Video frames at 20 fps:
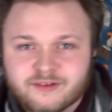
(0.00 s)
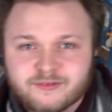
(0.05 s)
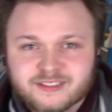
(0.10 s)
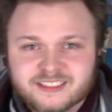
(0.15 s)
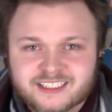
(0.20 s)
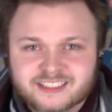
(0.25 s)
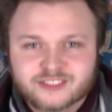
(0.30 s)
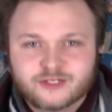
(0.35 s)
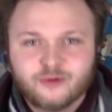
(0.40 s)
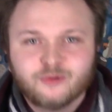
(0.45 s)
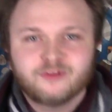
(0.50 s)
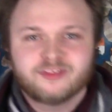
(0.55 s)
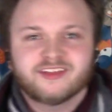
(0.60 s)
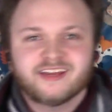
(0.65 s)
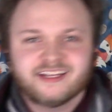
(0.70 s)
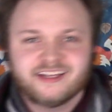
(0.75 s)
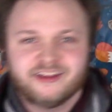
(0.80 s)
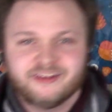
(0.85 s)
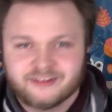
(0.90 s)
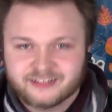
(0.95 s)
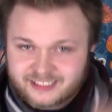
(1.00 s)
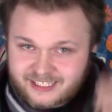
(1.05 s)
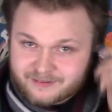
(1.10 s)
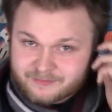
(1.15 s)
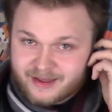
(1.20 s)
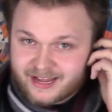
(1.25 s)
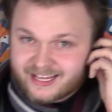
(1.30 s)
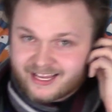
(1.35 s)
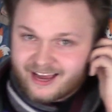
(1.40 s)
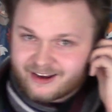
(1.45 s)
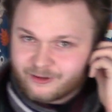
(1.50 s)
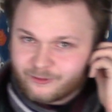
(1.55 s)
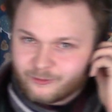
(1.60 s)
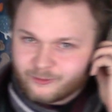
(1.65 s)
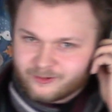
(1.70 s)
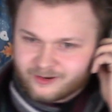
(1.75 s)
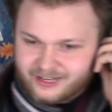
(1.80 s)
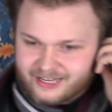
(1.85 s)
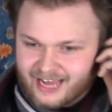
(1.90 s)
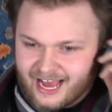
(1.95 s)
there was this cool thing you used to make out of
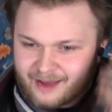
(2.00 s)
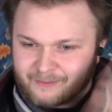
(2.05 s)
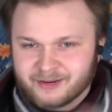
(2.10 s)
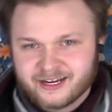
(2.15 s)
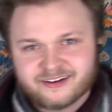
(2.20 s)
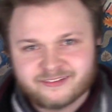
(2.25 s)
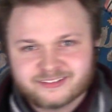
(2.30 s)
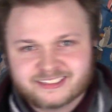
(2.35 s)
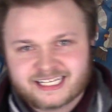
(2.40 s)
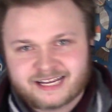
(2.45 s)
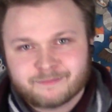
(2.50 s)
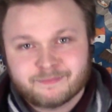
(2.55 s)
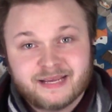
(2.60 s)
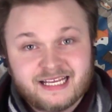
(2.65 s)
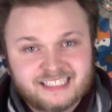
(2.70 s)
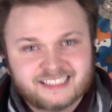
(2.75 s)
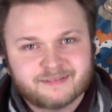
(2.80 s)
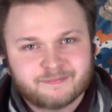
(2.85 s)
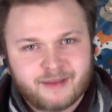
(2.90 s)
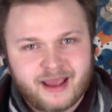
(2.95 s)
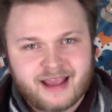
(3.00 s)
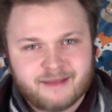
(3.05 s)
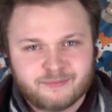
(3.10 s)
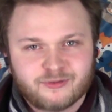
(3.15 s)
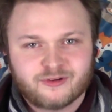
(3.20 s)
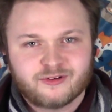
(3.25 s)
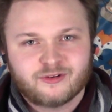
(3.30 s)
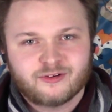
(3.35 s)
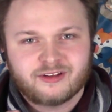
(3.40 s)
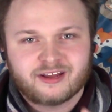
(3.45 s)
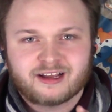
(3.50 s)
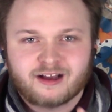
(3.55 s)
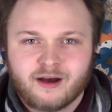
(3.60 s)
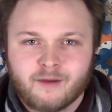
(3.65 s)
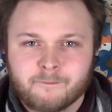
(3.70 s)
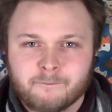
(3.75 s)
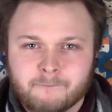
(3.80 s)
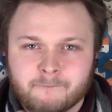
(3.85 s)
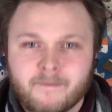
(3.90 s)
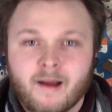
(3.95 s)
origami, and it was like a piece of paper, like
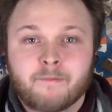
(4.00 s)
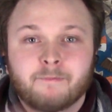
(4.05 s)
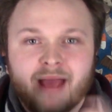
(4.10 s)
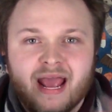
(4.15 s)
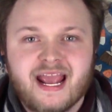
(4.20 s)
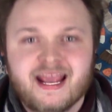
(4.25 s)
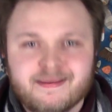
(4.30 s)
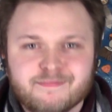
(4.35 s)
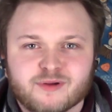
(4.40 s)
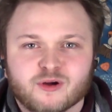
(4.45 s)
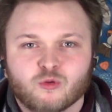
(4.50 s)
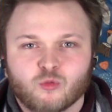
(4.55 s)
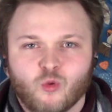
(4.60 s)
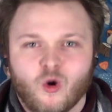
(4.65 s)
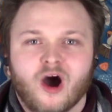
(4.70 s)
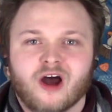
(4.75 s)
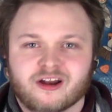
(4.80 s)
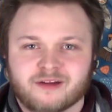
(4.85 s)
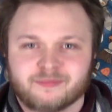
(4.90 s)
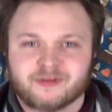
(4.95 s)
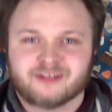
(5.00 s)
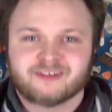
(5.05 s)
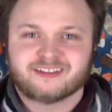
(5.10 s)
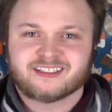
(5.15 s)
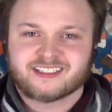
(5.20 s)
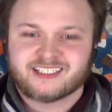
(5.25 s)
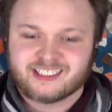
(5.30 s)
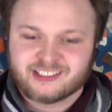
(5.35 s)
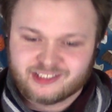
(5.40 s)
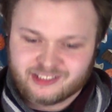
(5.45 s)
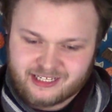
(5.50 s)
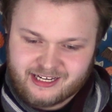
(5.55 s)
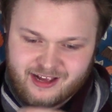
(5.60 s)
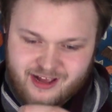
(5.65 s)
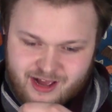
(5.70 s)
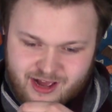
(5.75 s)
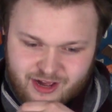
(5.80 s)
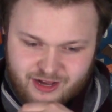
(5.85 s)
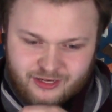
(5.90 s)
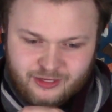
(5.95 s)
a paper water balloon essentially.
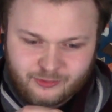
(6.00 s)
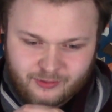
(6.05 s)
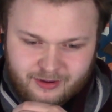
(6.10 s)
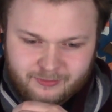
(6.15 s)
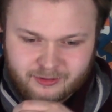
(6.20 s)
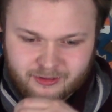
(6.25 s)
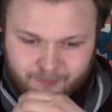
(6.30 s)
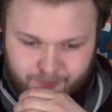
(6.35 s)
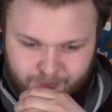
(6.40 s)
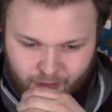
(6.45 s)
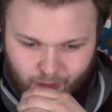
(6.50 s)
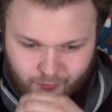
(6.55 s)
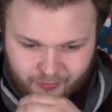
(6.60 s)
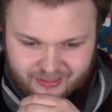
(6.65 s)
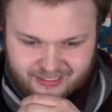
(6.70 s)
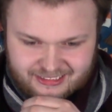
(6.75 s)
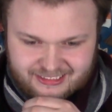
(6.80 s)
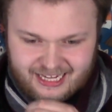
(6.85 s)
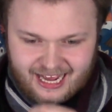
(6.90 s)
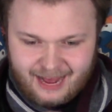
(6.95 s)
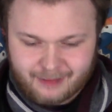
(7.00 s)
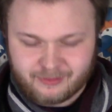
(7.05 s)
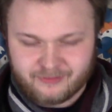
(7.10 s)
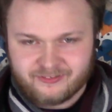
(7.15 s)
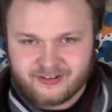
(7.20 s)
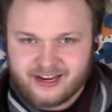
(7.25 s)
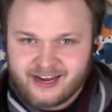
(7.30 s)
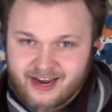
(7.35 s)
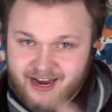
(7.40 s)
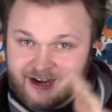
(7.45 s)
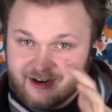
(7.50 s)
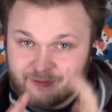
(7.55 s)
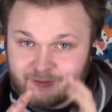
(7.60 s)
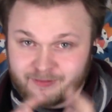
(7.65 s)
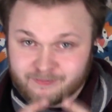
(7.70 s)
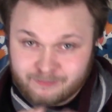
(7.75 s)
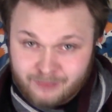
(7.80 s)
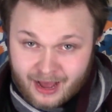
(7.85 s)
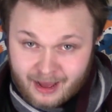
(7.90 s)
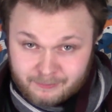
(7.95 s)
And you were able to blow on the top of it, and it
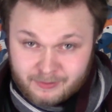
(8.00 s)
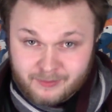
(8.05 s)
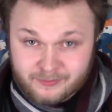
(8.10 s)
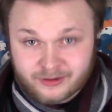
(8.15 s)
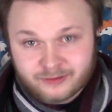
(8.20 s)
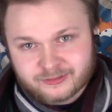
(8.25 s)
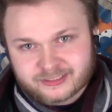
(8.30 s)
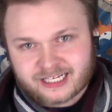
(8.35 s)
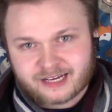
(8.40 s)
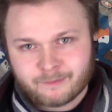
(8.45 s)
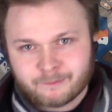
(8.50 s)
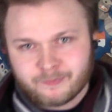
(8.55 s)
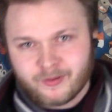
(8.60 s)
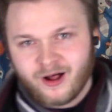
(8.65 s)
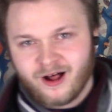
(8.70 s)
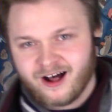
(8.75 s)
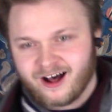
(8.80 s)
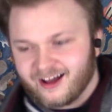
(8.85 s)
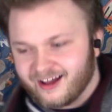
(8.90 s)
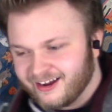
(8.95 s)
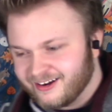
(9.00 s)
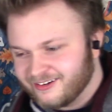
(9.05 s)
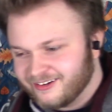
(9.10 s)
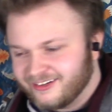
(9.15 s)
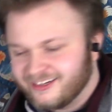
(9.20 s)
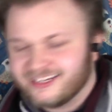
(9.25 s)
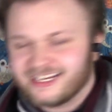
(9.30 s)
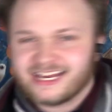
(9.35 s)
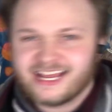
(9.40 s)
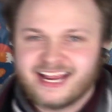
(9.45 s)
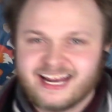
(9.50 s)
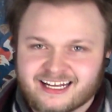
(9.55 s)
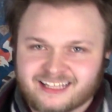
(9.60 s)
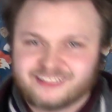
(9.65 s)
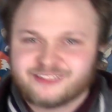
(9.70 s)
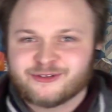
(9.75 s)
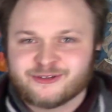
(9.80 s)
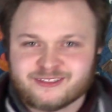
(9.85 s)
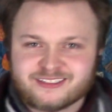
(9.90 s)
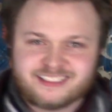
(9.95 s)
would pop up, and it was like a ball, and you could hit
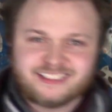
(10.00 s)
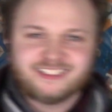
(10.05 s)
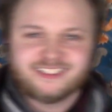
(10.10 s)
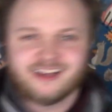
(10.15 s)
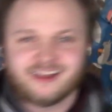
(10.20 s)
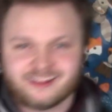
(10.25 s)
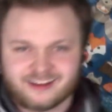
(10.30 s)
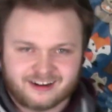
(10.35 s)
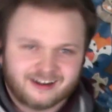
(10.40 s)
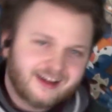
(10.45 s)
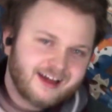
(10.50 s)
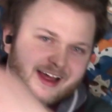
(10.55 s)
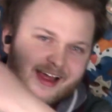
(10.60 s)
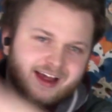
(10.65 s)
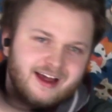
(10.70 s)
it towards each other.